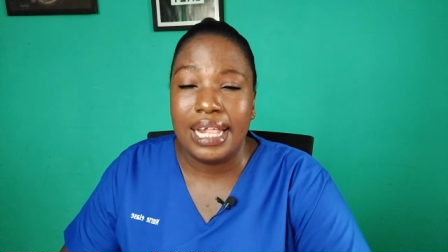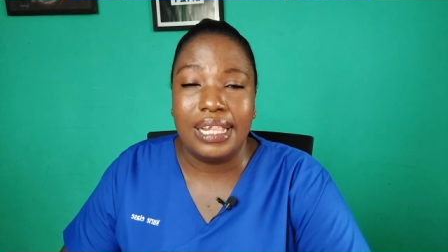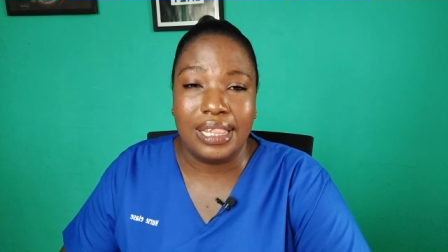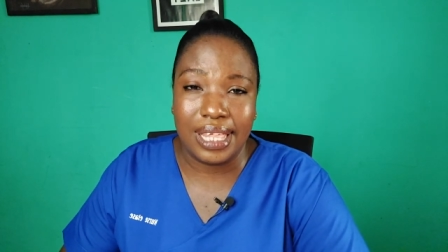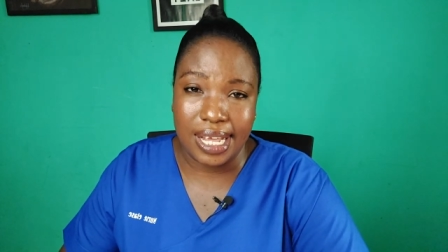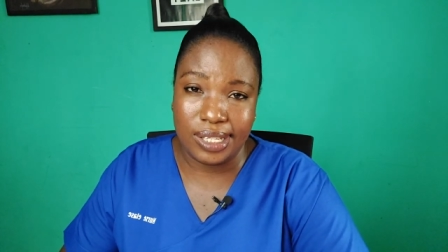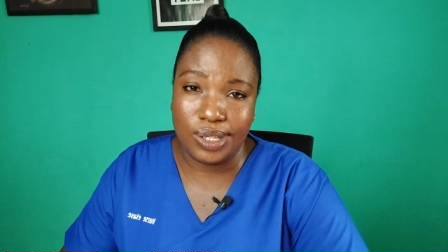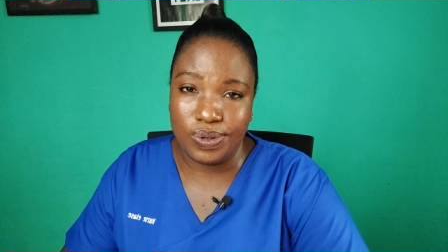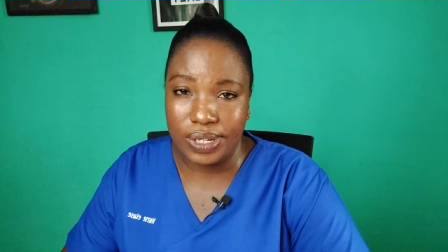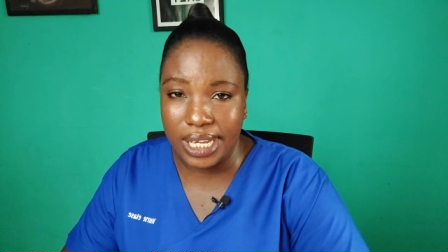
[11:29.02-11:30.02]
the things
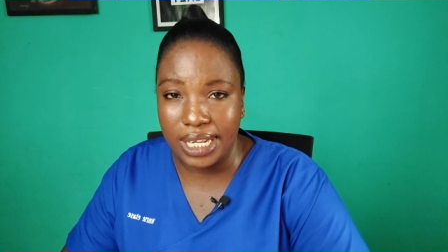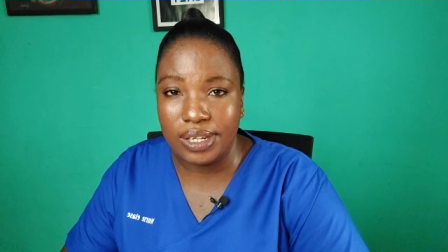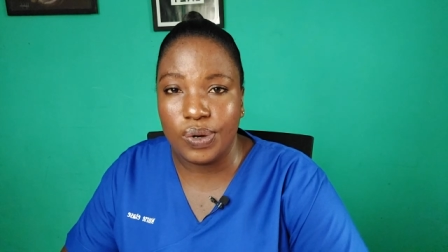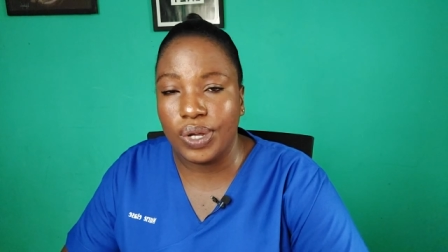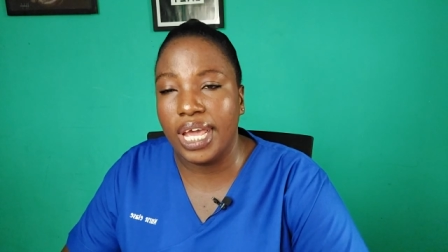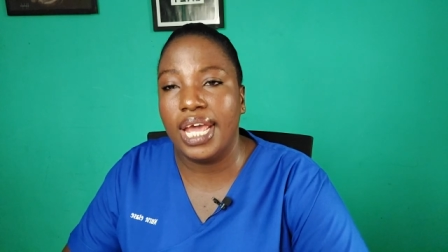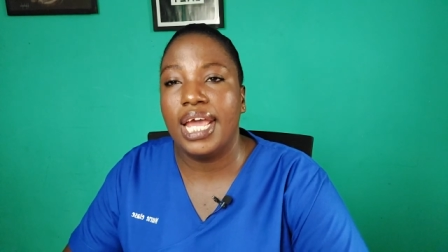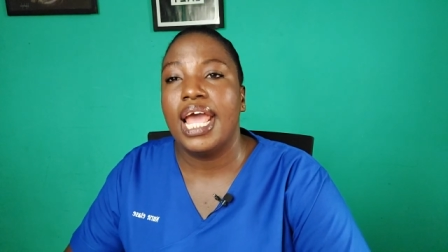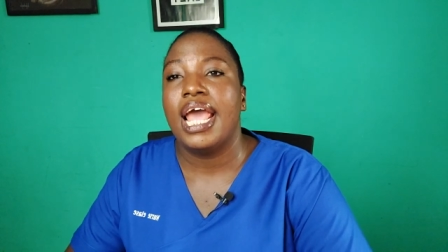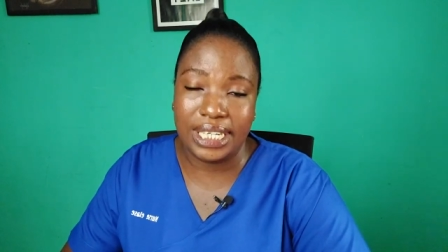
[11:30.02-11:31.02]
you need okay
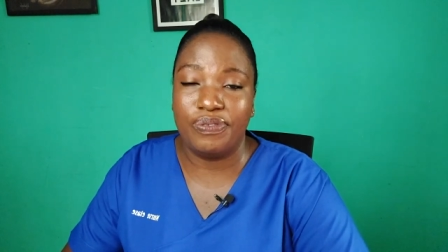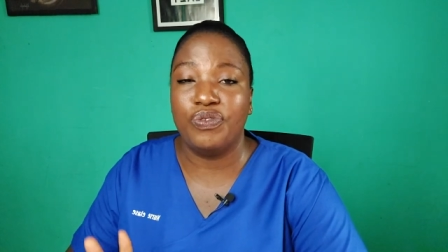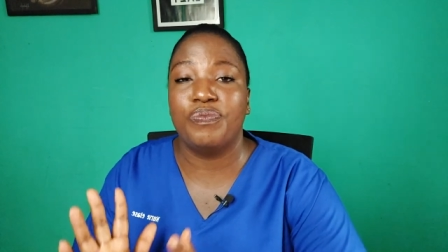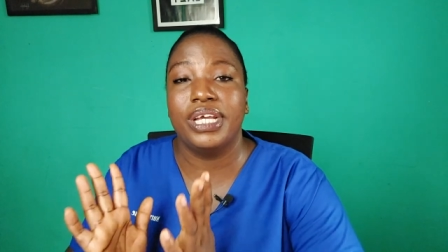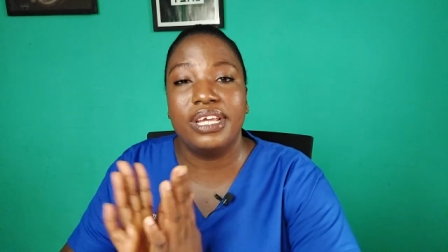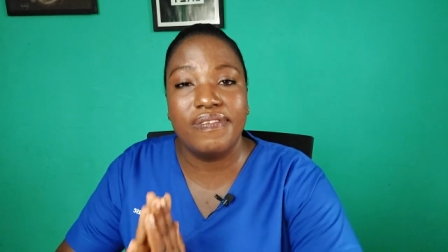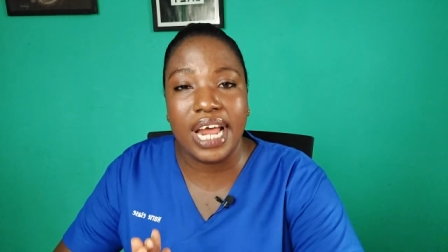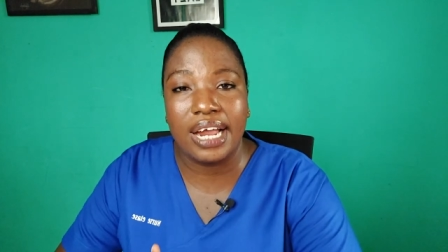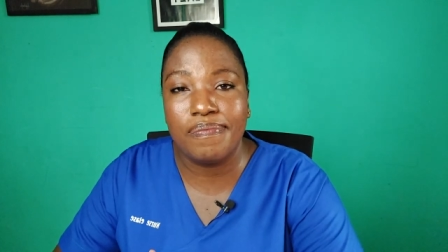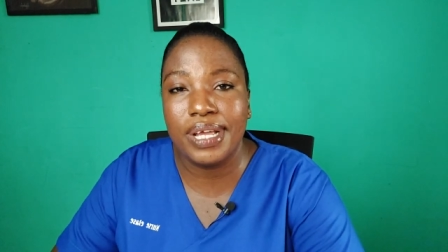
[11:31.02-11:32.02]
if you've been given
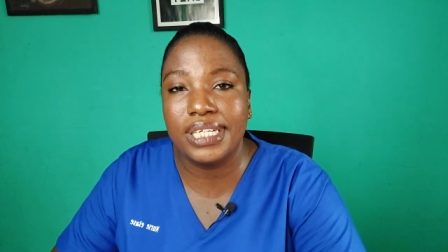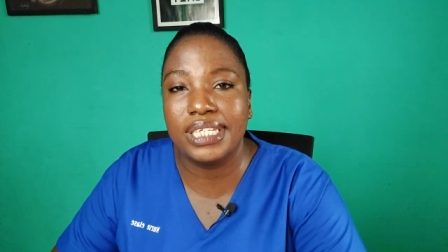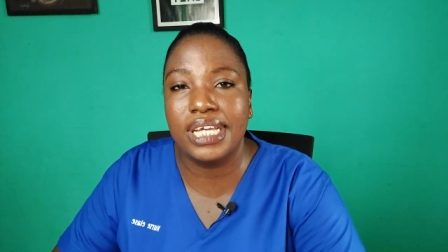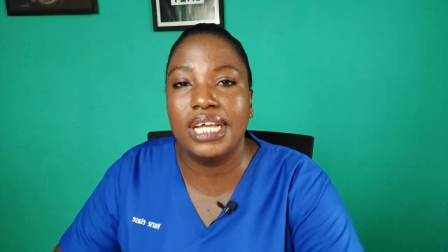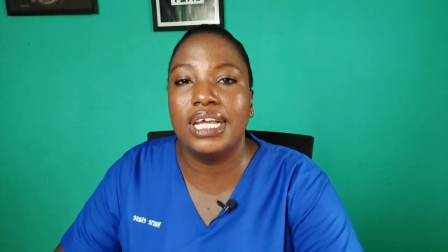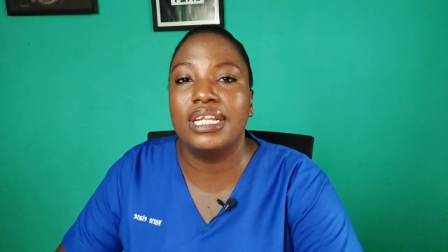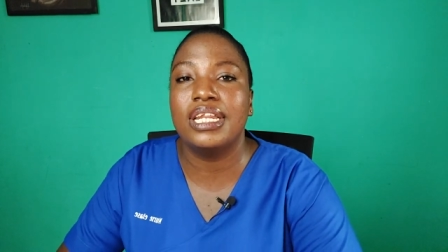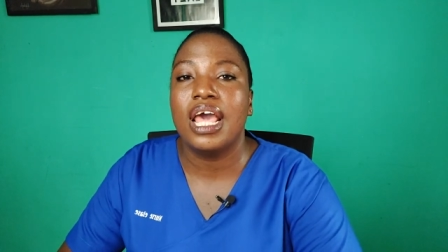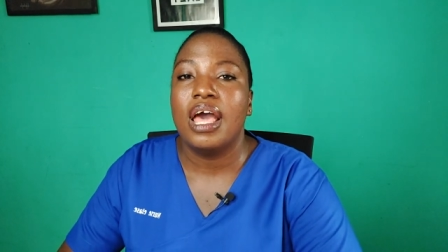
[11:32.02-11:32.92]
admission